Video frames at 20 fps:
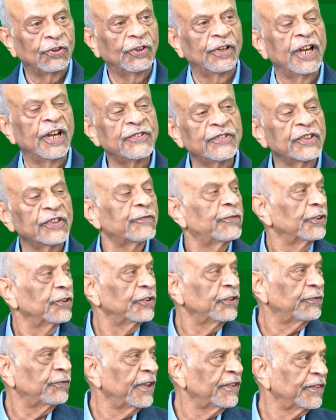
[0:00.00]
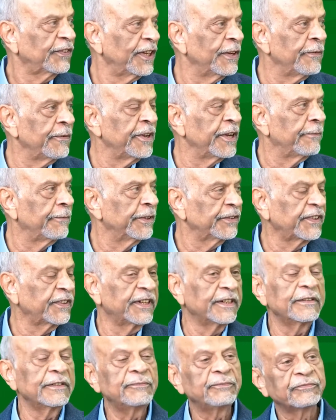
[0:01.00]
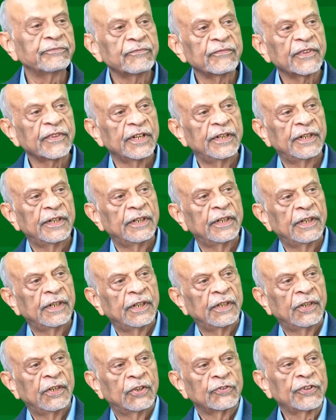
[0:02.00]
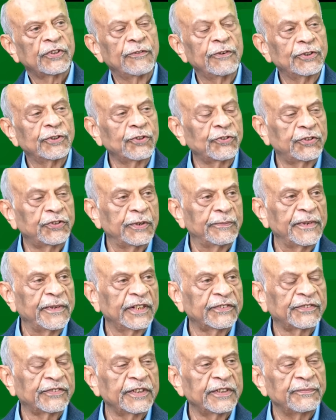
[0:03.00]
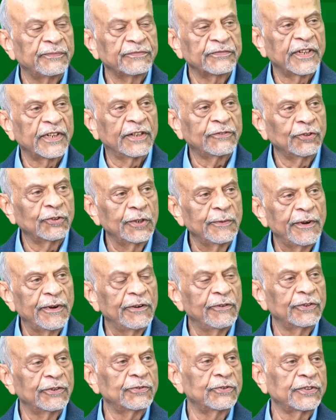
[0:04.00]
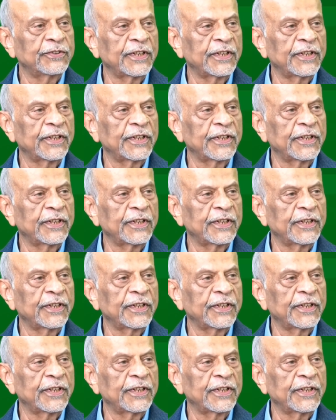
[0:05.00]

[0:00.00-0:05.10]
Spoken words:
agent for this vessel, ME ambassador. So I went to see him next day. I told him I want to